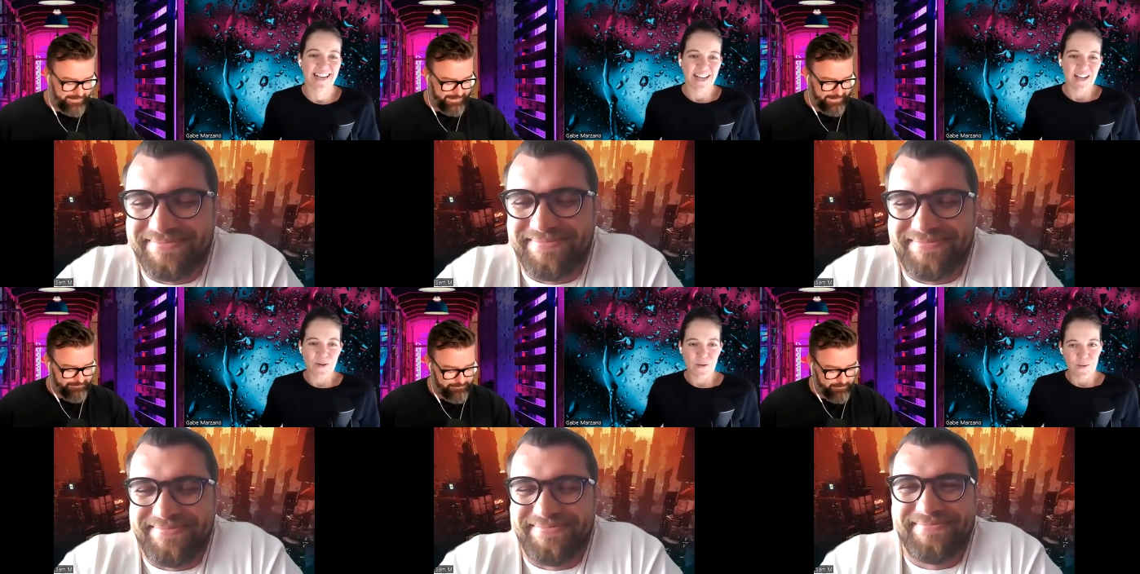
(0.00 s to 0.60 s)

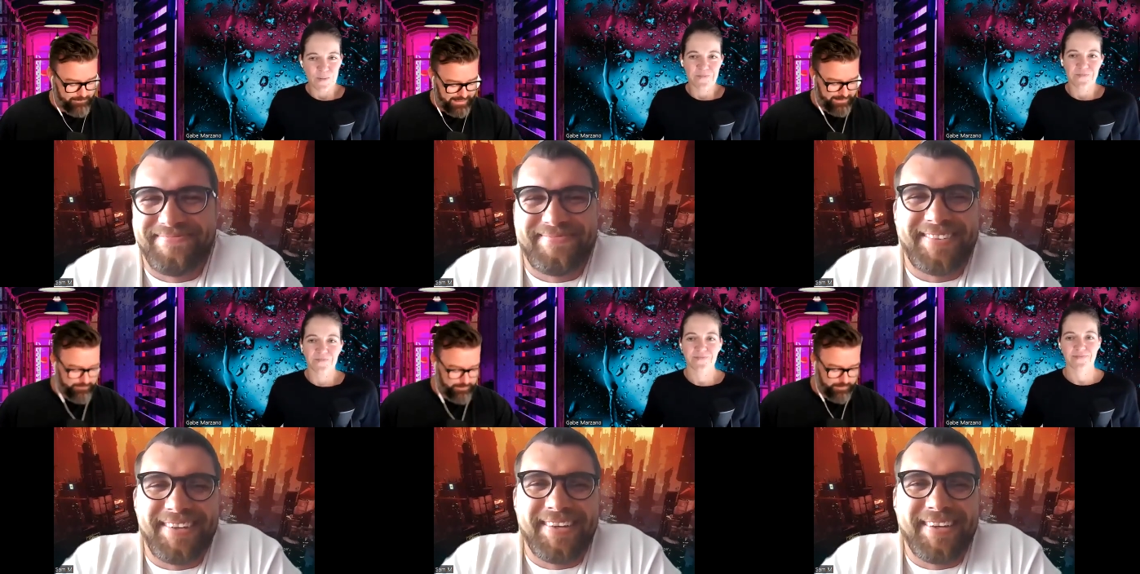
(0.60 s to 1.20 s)
Speaker 1: I
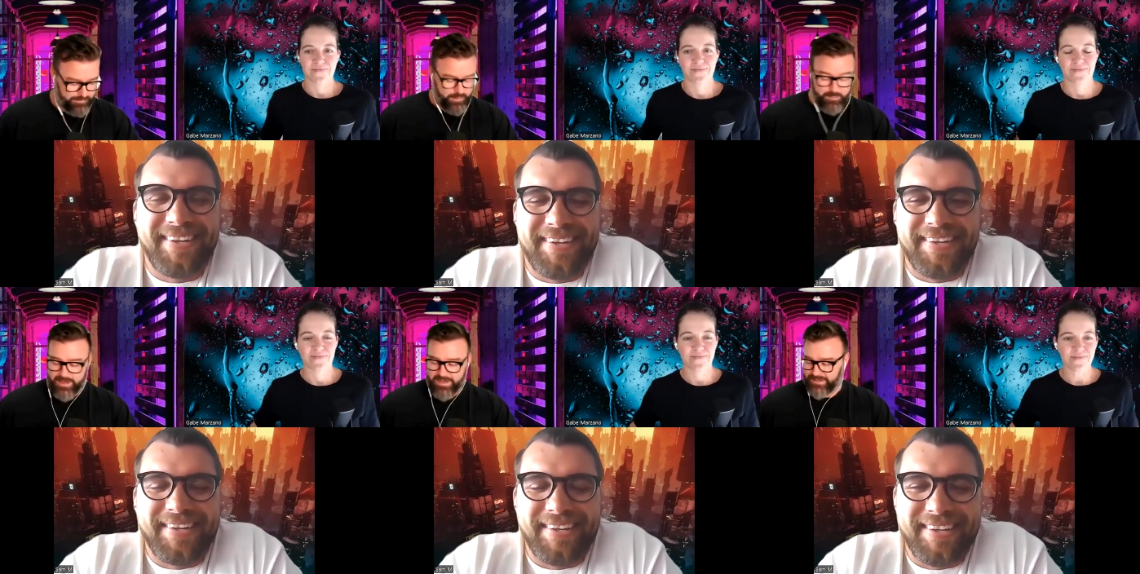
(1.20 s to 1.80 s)
had a few faux
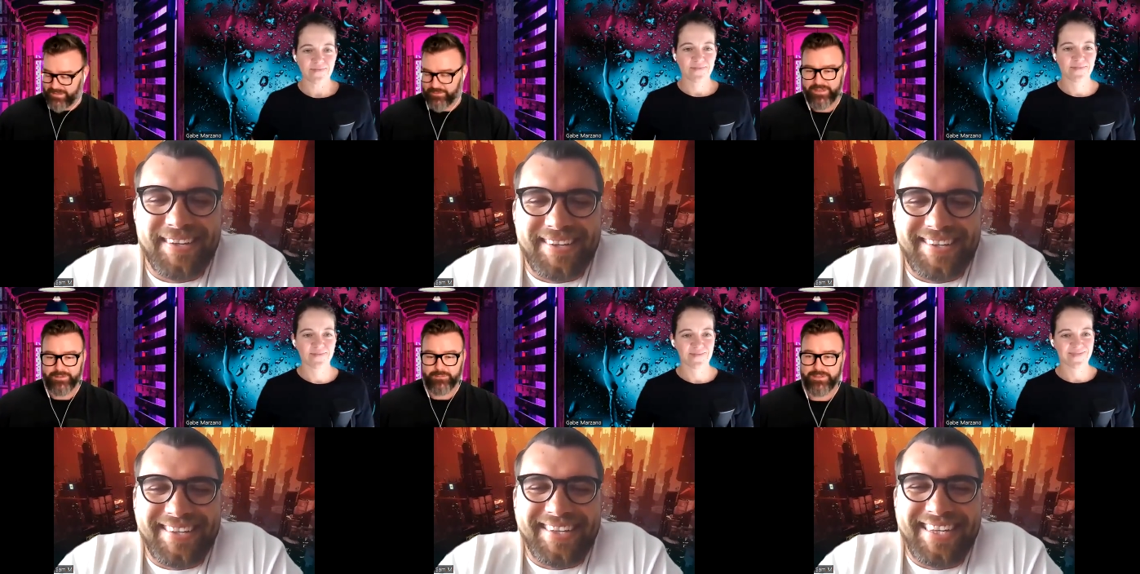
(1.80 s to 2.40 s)
pas up on
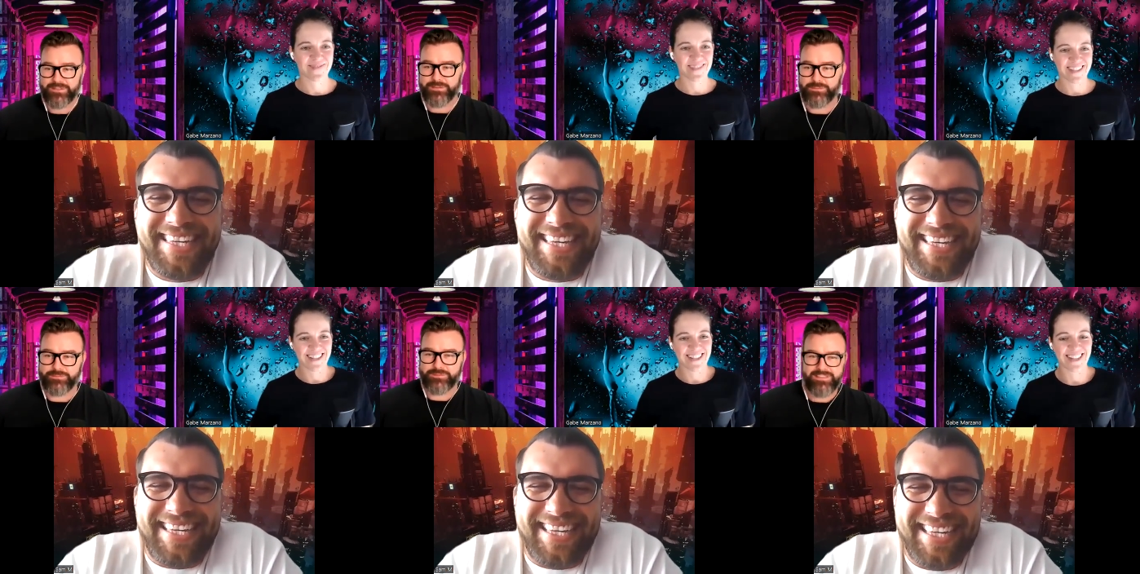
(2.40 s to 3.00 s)
that hill
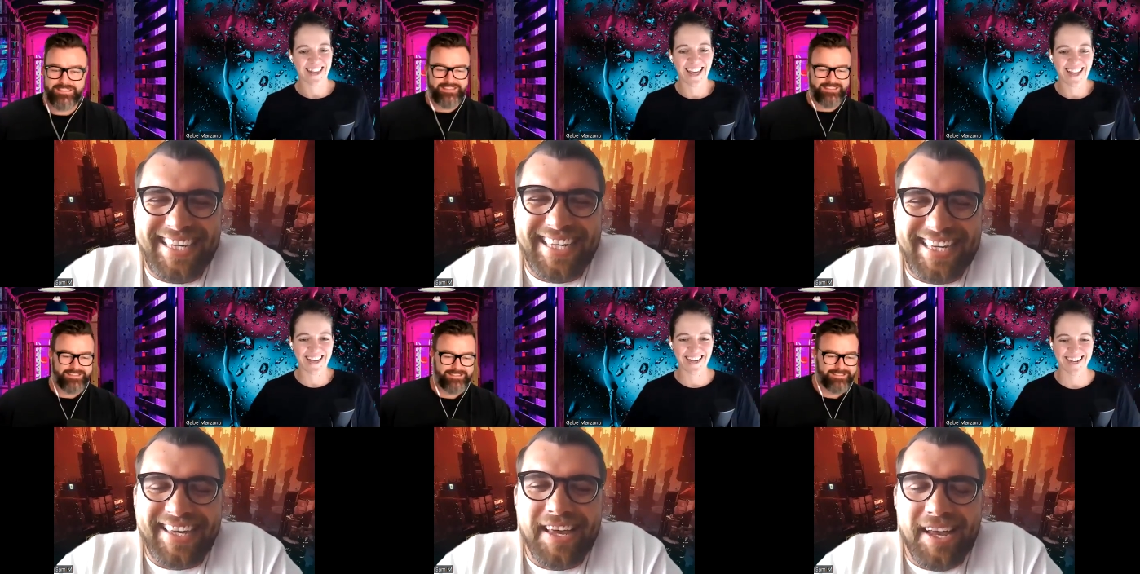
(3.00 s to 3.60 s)
myself.
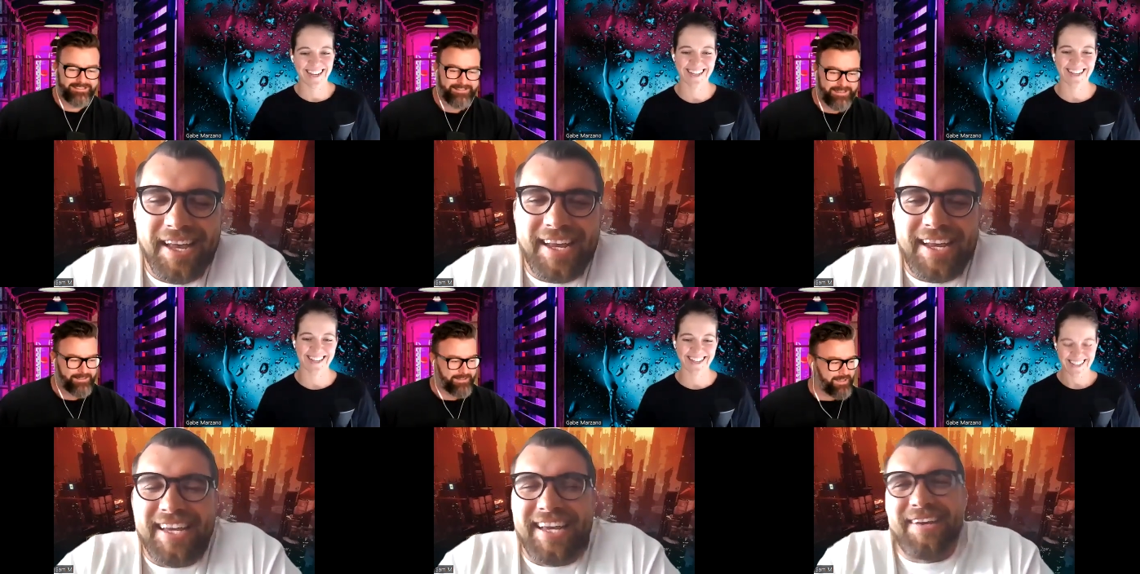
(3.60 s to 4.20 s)
Speaker 2: they,
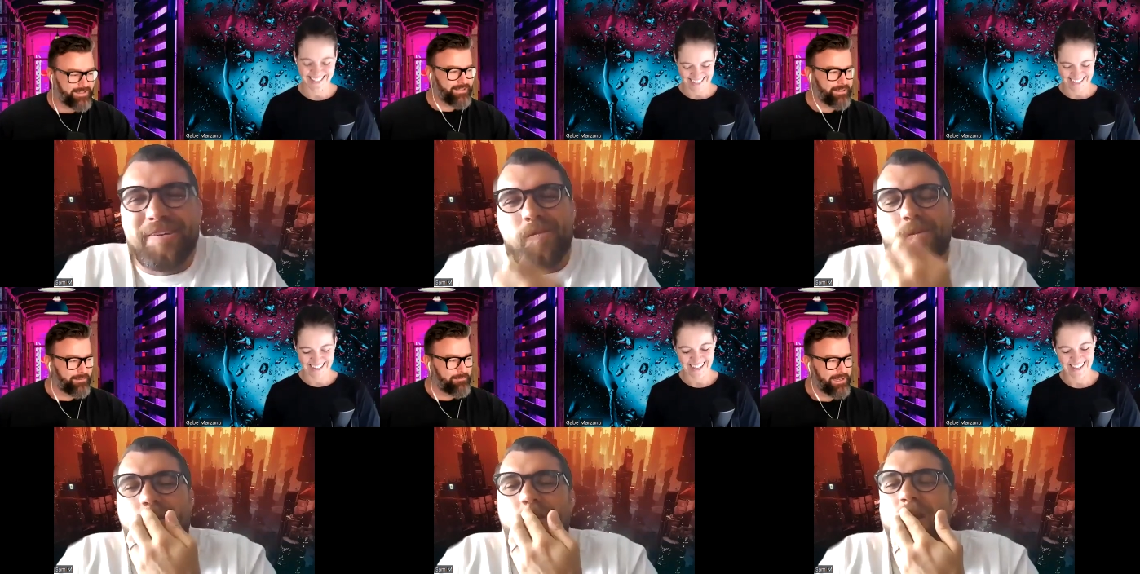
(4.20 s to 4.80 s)
they
Speaker 1: shall
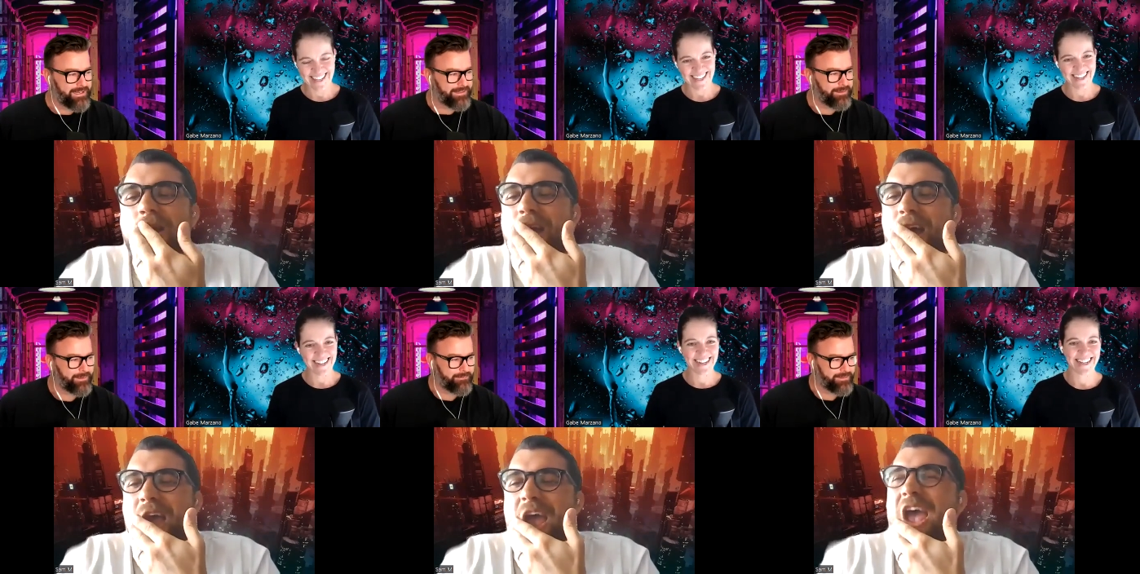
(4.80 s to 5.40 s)
remain
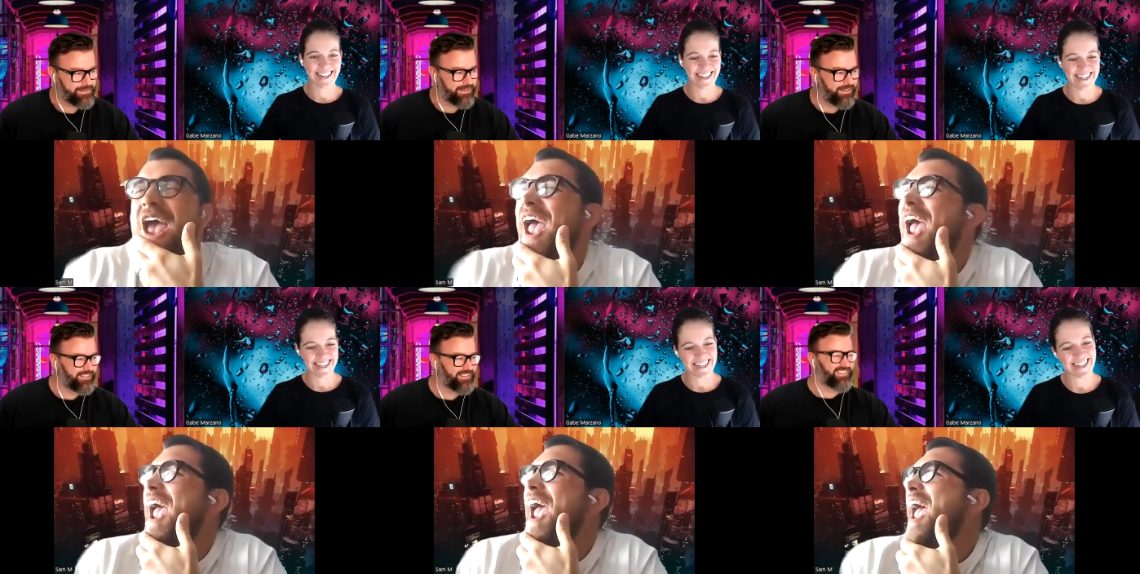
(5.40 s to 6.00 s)
anonymous, though.
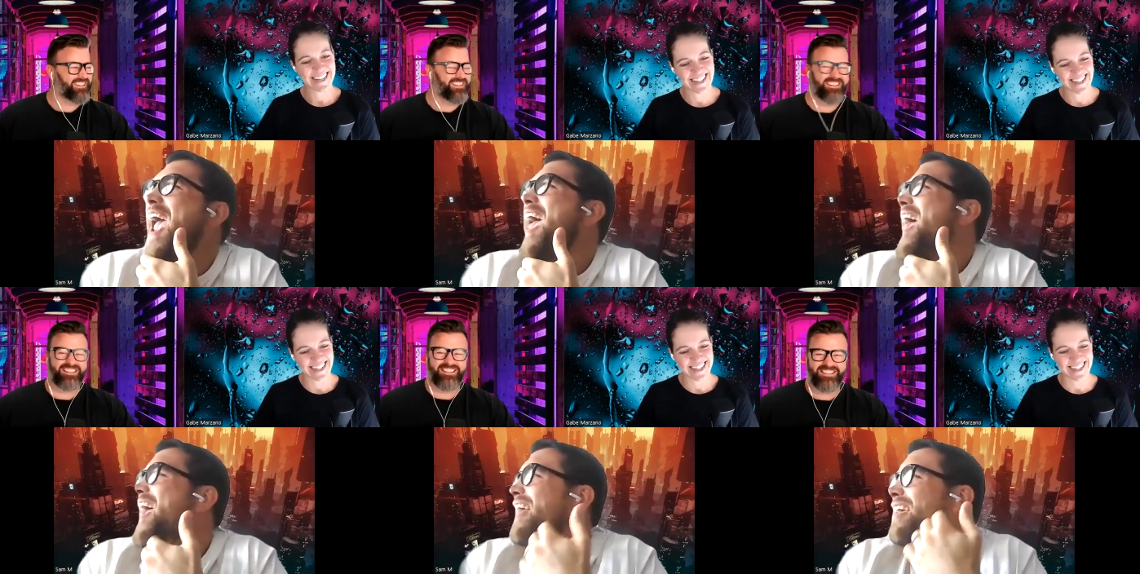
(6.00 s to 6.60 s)

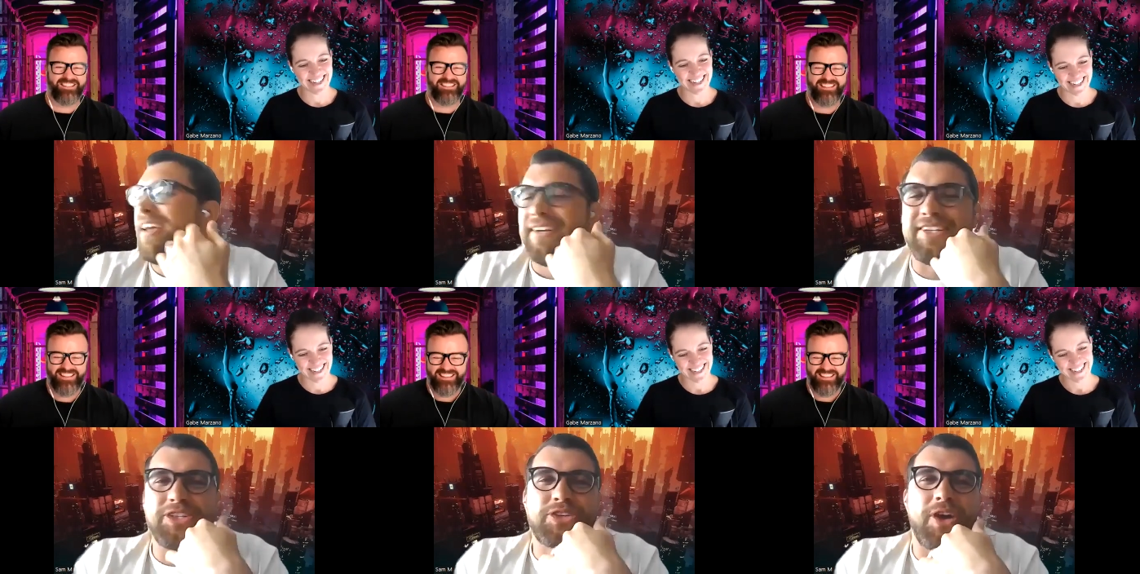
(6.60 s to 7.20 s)

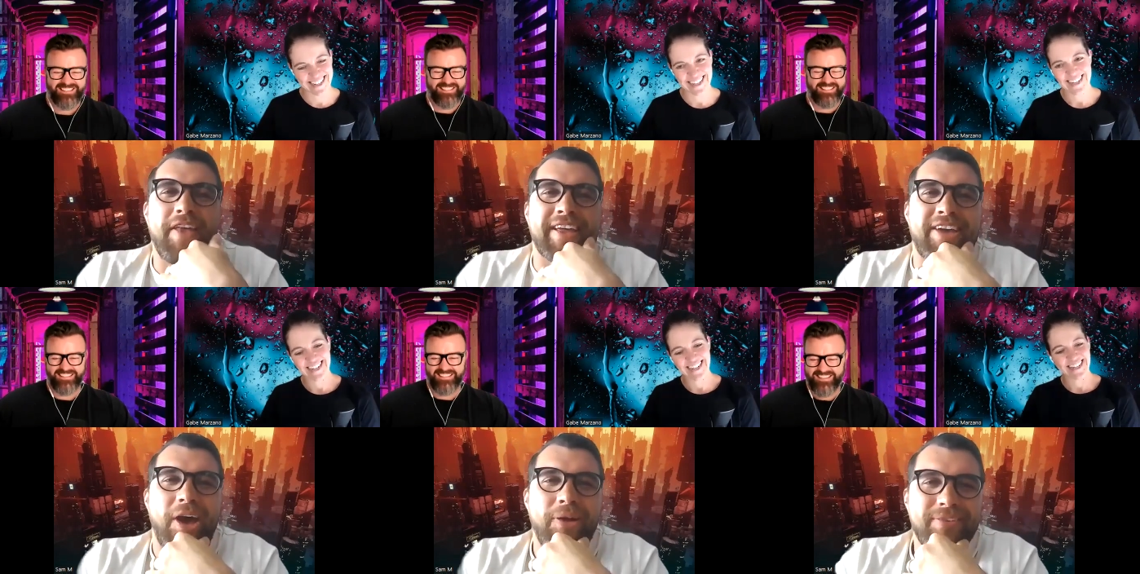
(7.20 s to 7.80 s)
Speaker 2: Did you
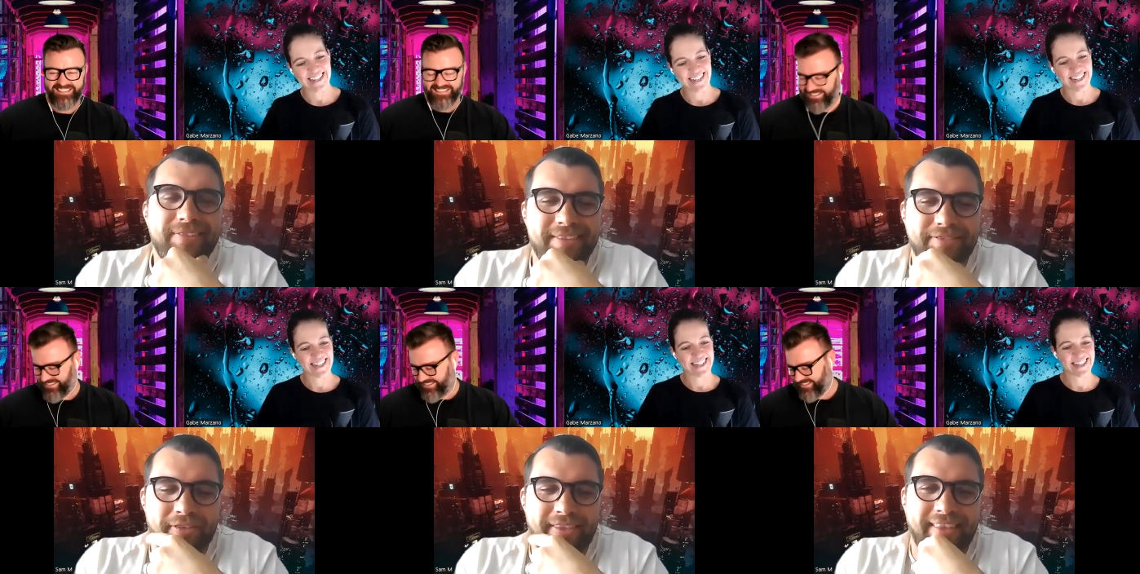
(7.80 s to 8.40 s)
try the goat the,